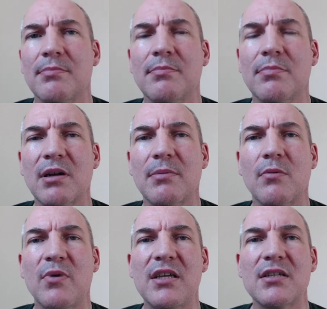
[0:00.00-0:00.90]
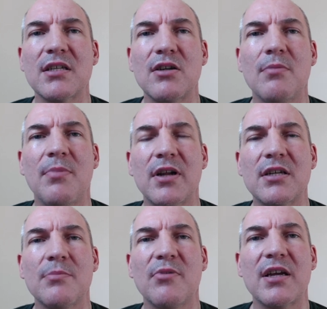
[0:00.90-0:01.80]
a couple of weeks in your body to
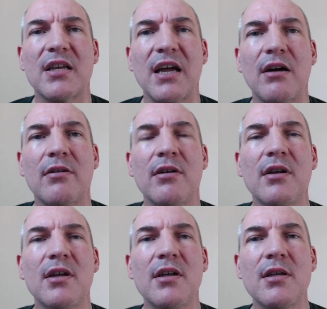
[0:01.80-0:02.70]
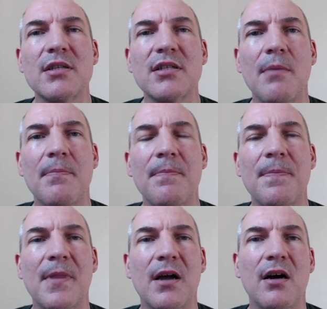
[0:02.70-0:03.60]
break down. Some
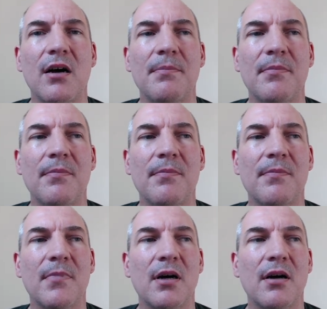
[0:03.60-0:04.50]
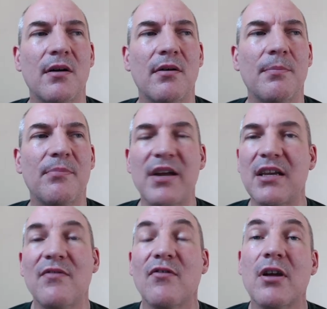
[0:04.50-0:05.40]
break
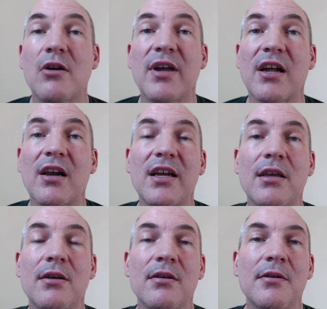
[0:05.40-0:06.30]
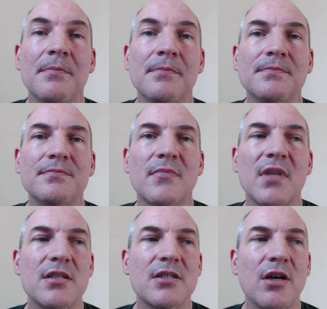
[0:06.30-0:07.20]
down very quickly.
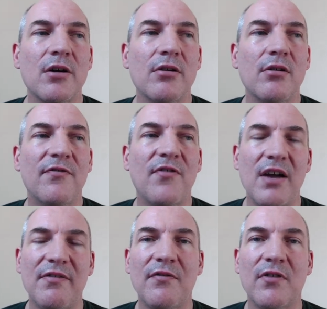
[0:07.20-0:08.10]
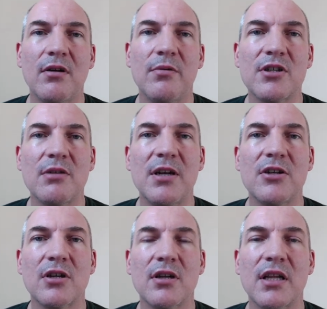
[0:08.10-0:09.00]
So 5-FU, which I
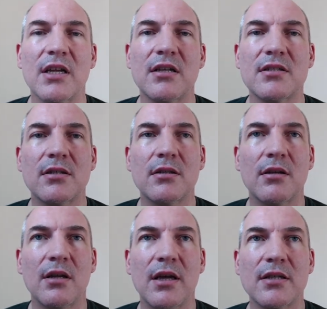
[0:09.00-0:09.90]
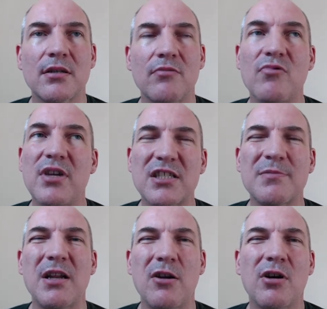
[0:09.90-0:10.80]
mentioned, that has a reasonably
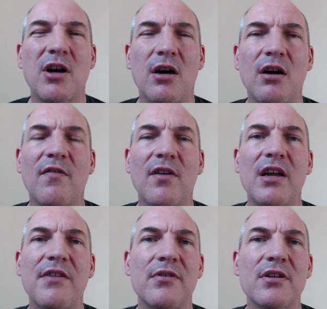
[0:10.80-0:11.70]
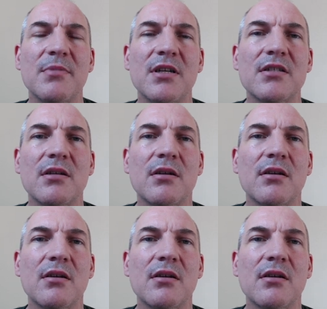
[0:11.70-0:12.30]
long half-life, which means it